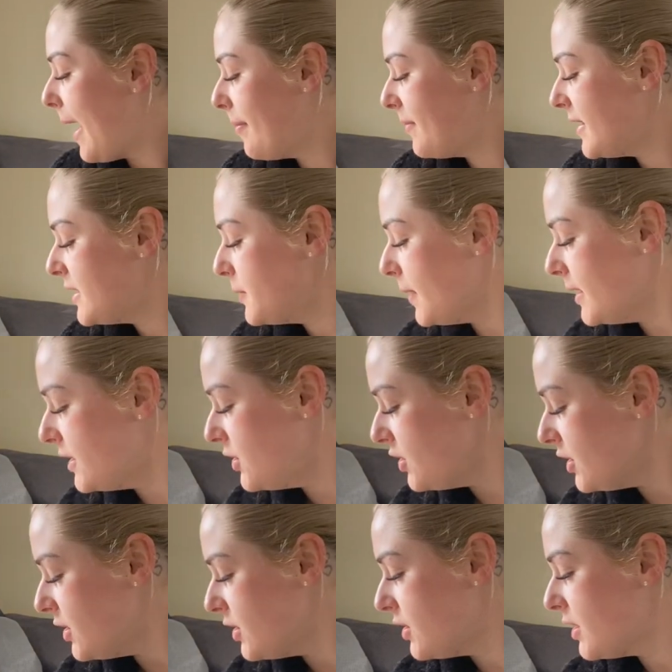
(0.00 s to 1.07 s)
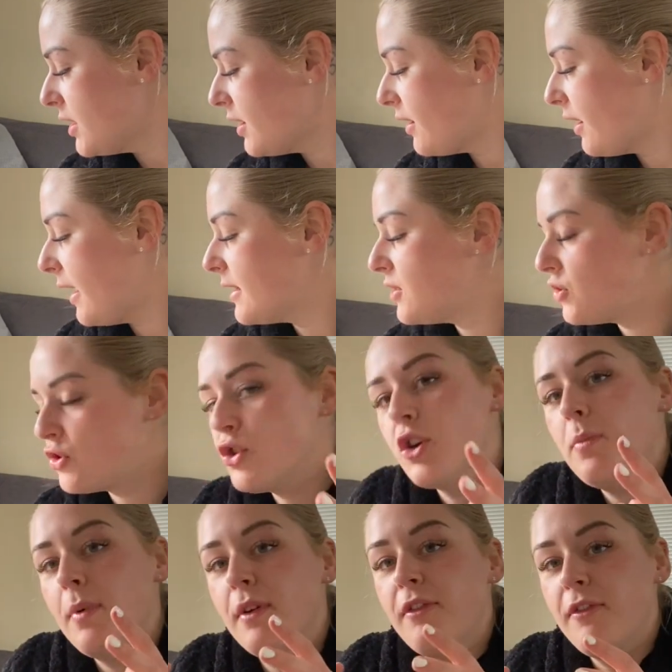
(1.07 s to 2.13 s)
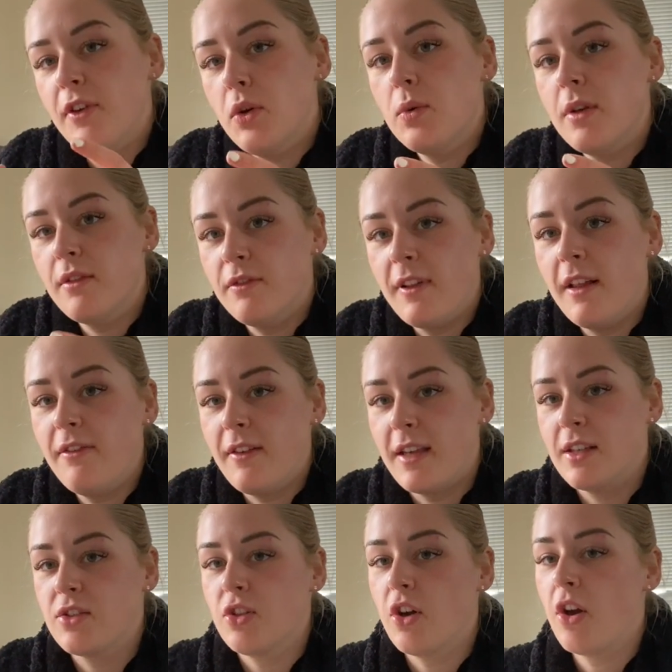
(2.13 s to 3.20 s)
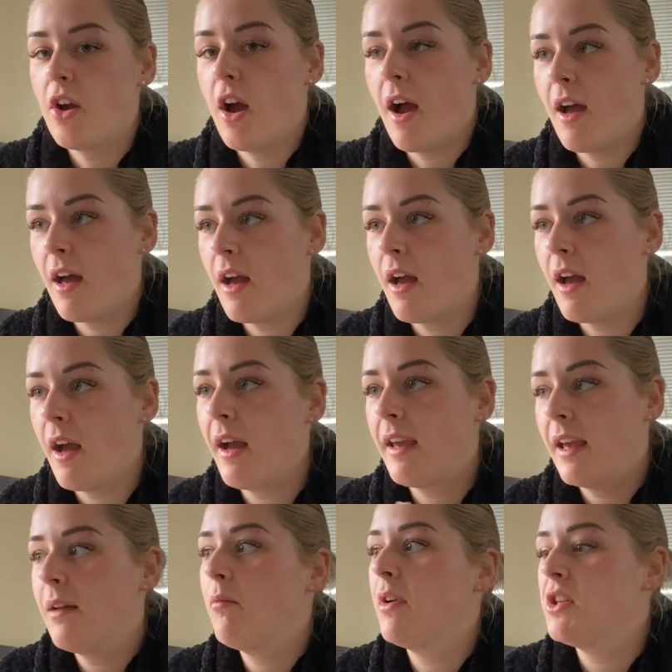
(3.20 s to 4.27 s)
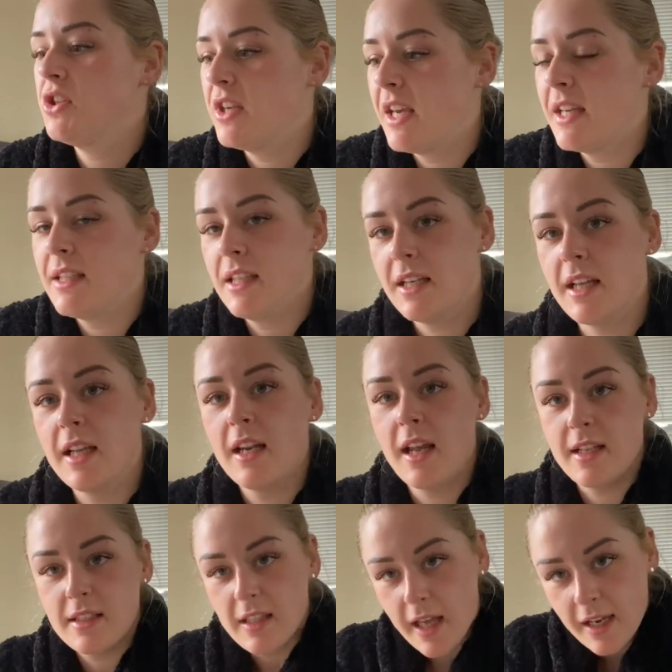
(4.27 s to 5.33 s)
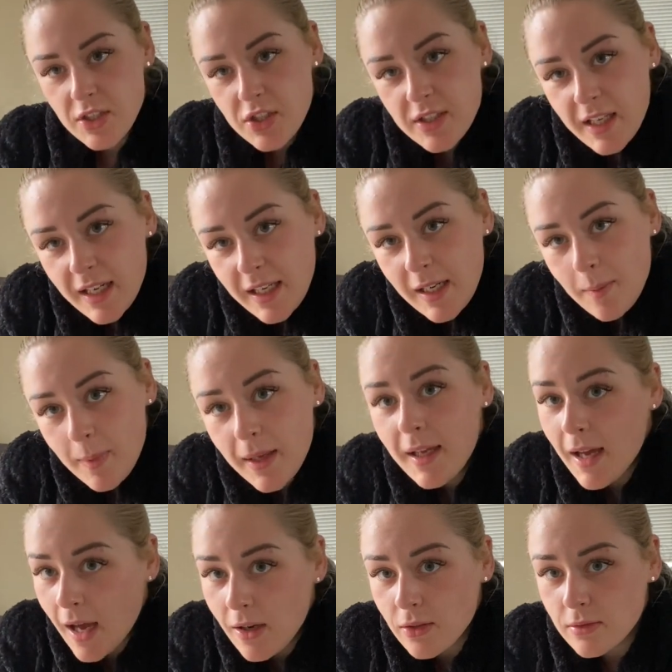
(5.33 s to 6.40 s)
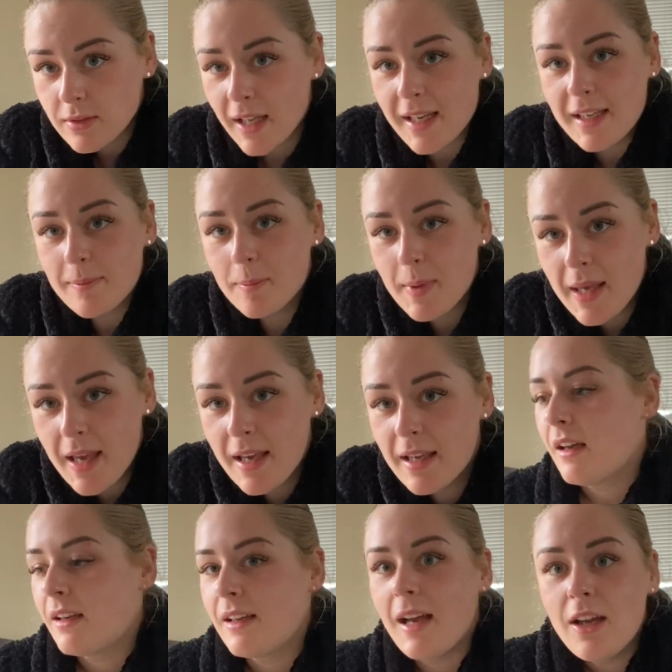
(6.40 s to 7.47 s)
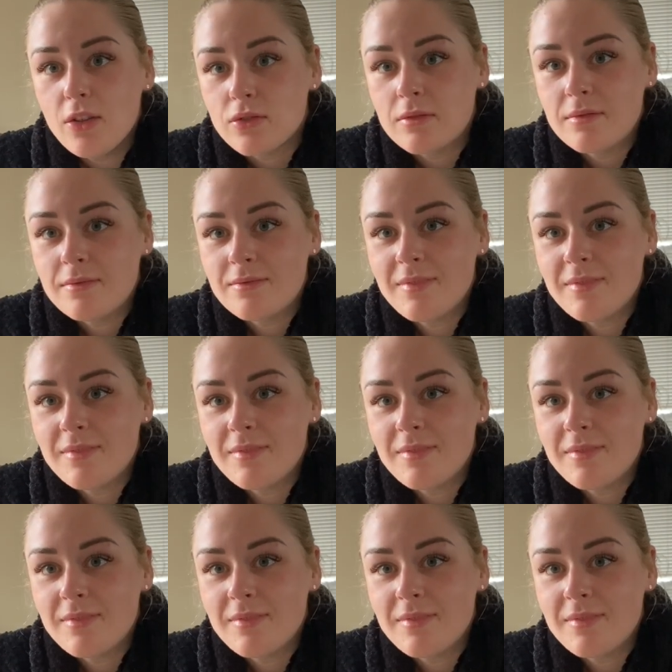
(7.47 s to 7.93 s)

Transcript: This one's just, it's super filled and fluffy. So again, when she gets in it, it's like she's getting a big cuddle, like a big cuddle.